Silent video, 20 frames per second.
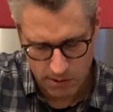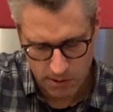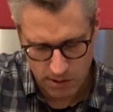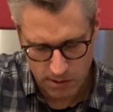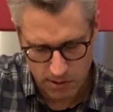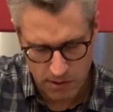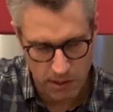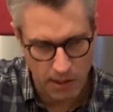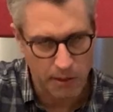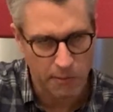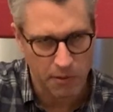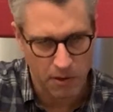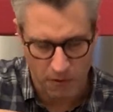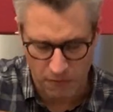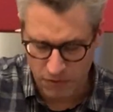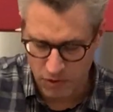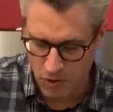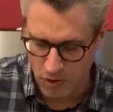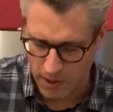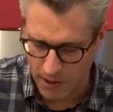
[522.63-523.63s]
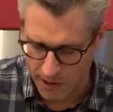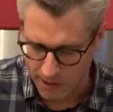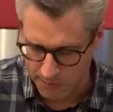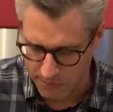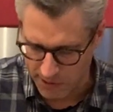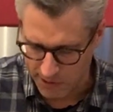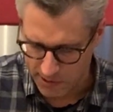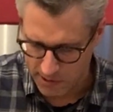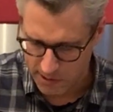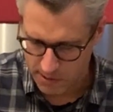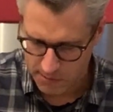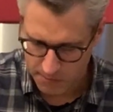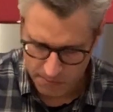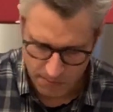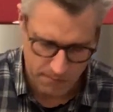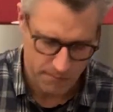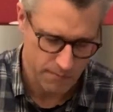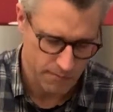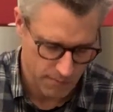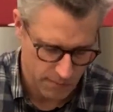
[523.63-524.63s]
It's a little bit of trying, but
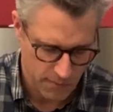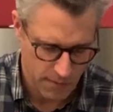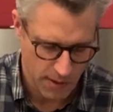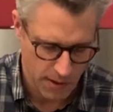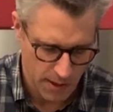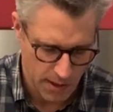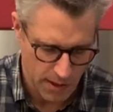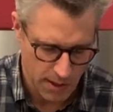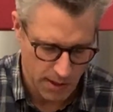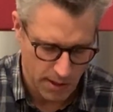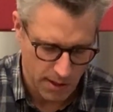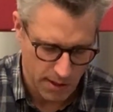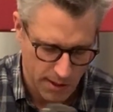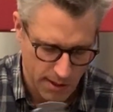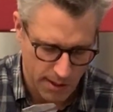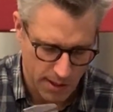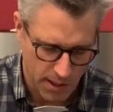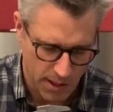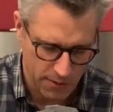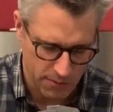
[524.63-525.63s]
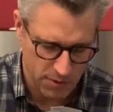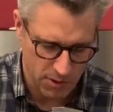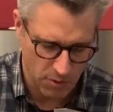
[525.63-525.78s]
after